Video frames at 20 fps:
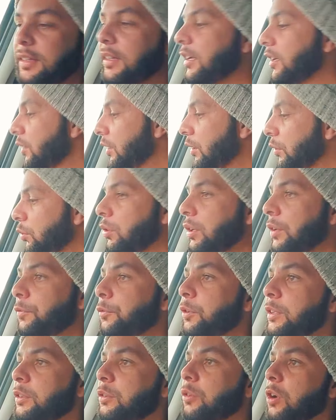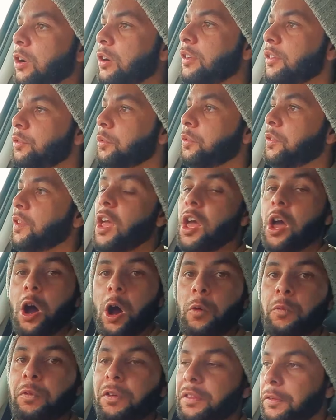here in order for it to lock its doors.
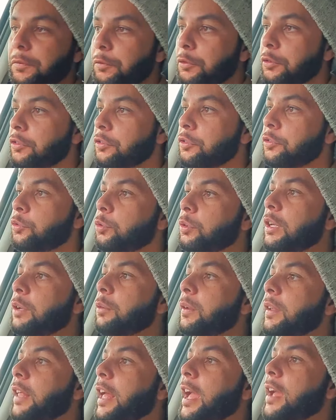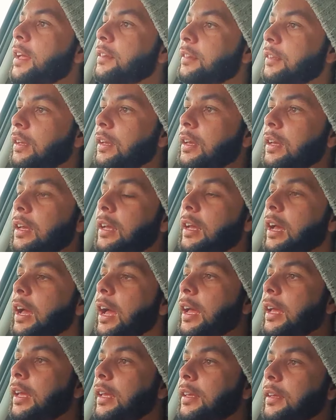Hopefully in the future Suzuki will add
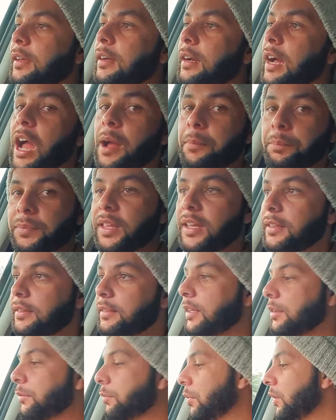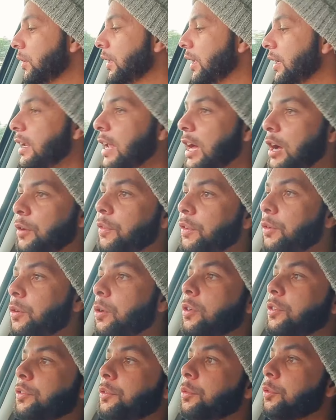a update that will allow the
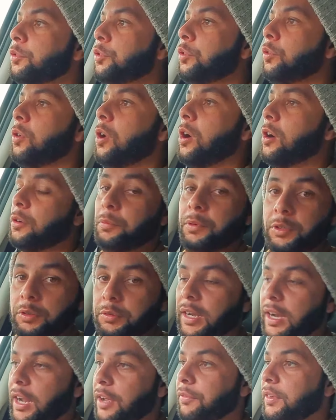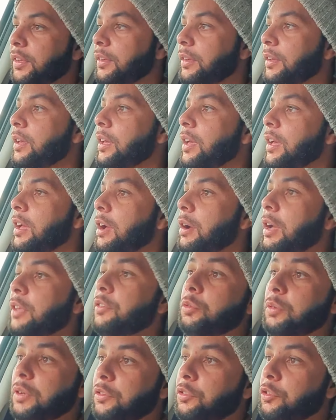car's doors to lock when you're driving as
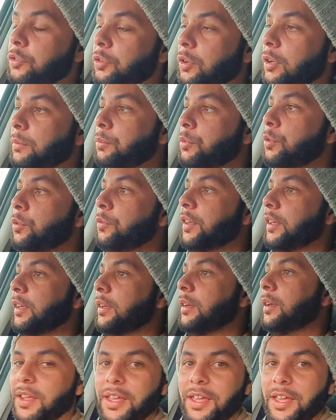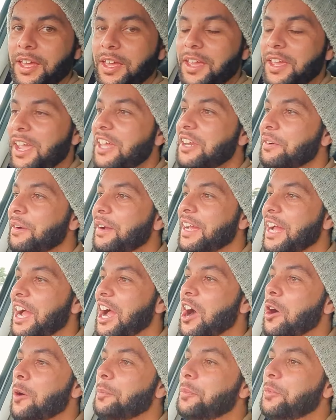soon as you start moving. Anyway, I
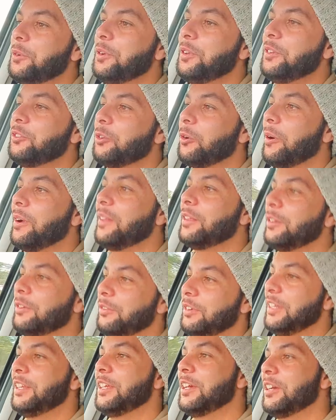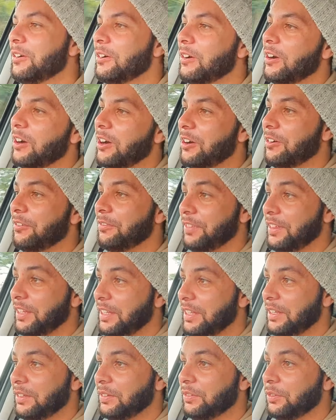hope you enjoyed the video of
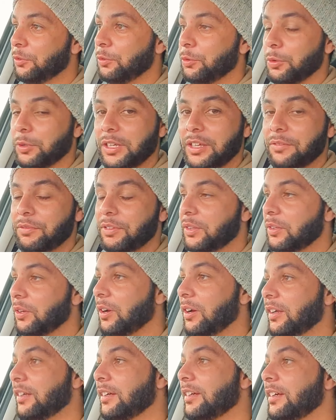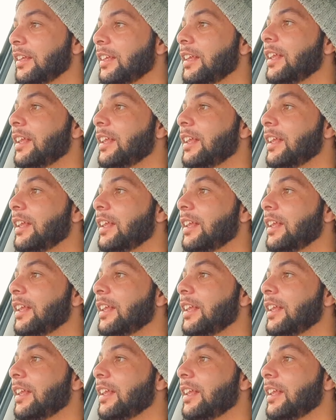the Suzuki Vitara.